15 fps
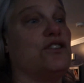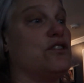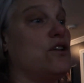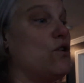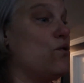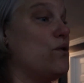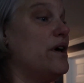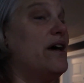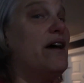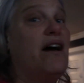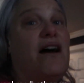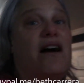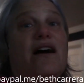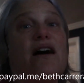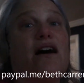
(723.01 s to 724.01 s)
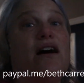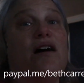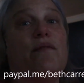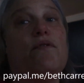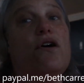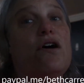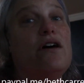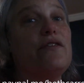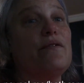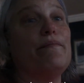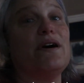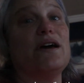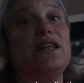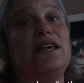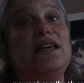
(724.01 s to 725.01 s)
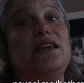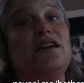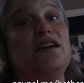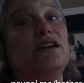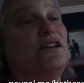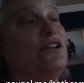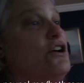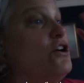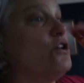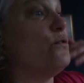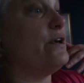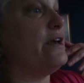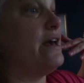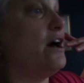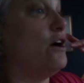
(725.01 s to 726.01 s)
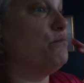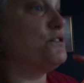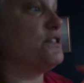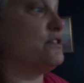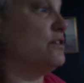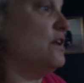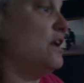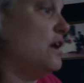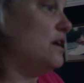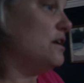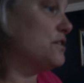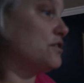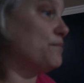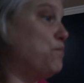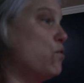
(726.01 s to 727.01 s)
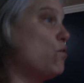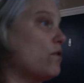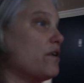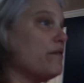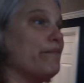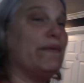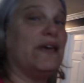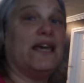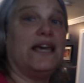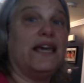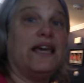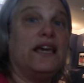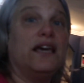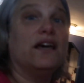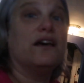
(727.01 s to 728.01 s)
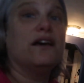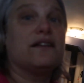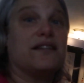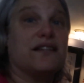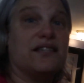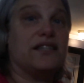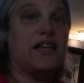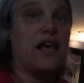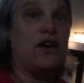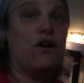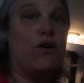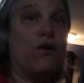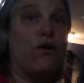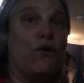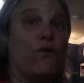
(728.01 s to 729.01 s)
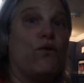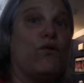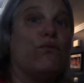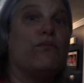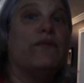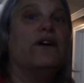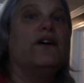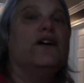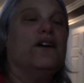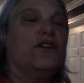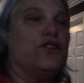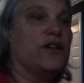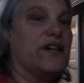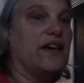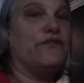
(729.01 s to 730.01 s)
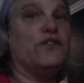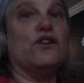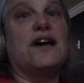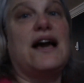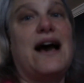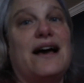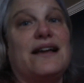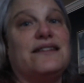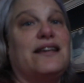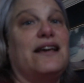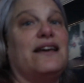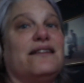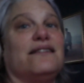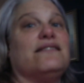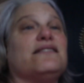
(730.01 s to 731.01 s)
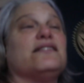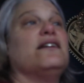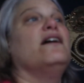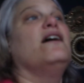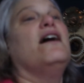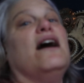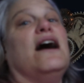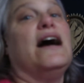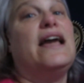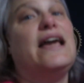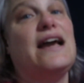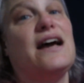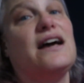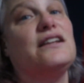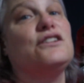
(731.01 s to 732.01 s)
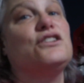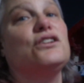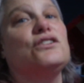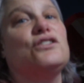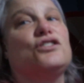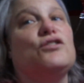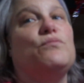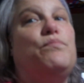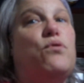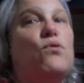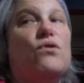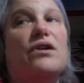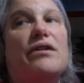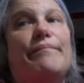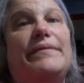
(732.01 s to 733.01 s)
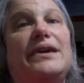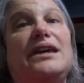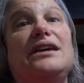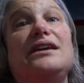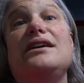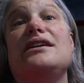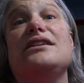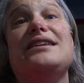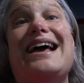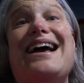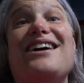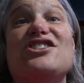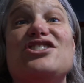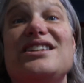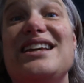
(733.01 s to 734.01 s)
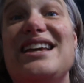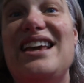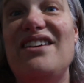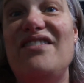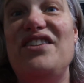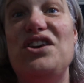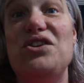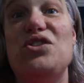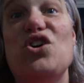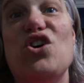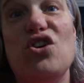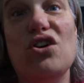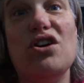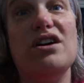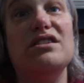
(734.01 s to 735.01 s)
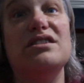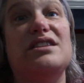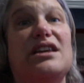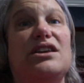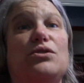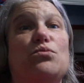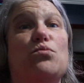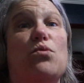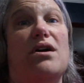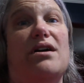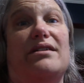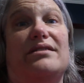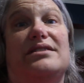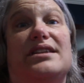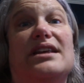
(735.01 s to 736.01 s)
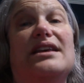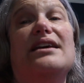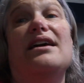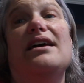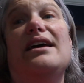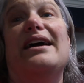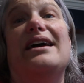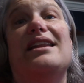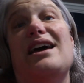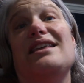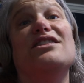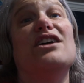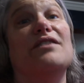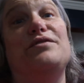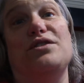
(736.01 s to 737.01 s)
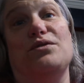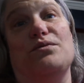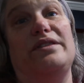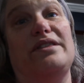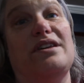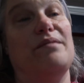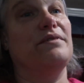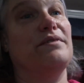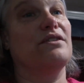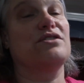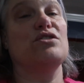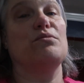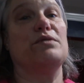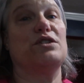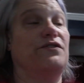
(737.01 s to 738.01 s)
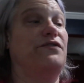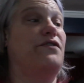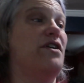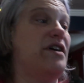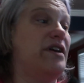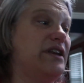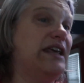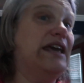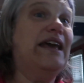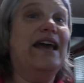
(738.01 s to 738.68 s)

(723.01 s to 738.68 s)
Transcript: So all the money, you know, it helps support me to stay home, to give you content, and support me to actually give you the hauls that you want. And I love doing them. They're so much fun.